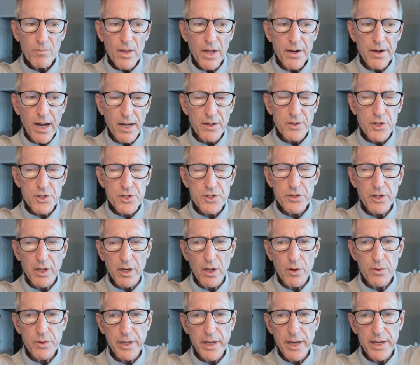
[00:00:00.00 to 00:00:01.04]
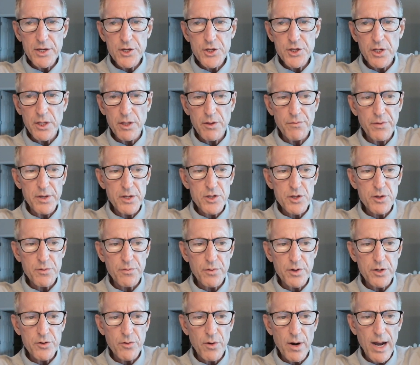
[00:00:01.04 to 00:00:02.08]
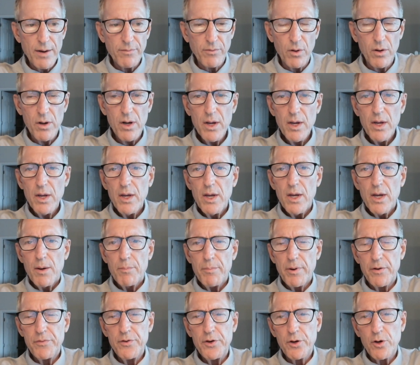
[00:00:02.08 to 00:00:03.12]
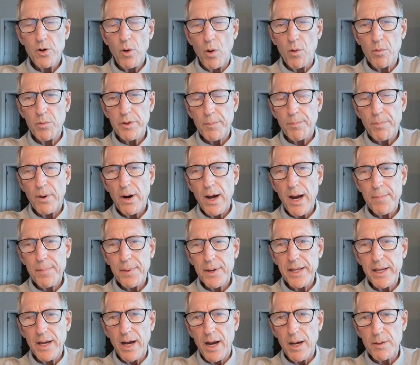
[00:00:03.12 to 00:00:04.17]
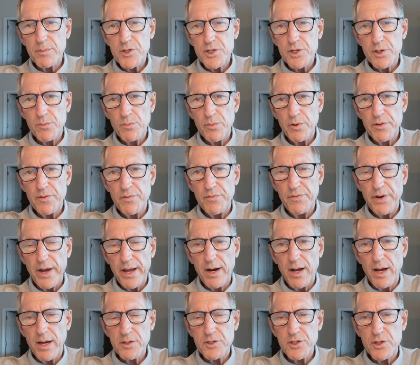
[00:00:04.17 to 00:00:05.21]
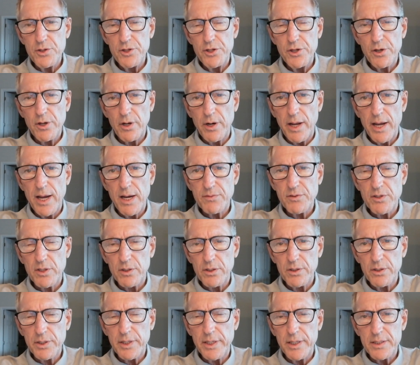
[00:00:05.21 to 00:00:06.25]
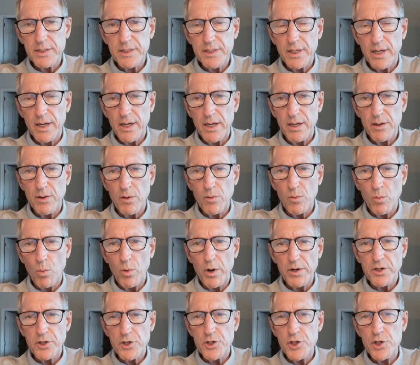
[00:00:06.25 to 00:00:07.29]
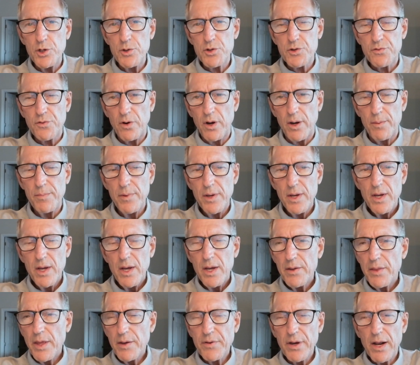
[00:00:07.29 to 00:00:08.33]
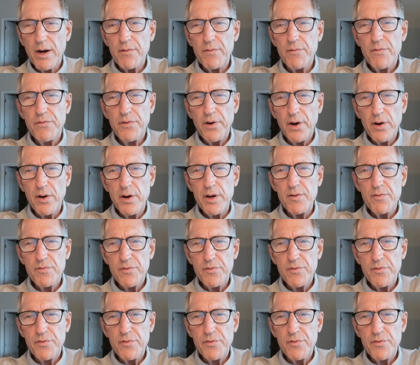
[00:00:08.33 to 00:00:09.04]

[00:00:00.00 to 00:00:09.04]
not just the location, the visa-free travel, but if you're going with a property option with VanUATU, you're going to have to look at what to choose from. They've got a very,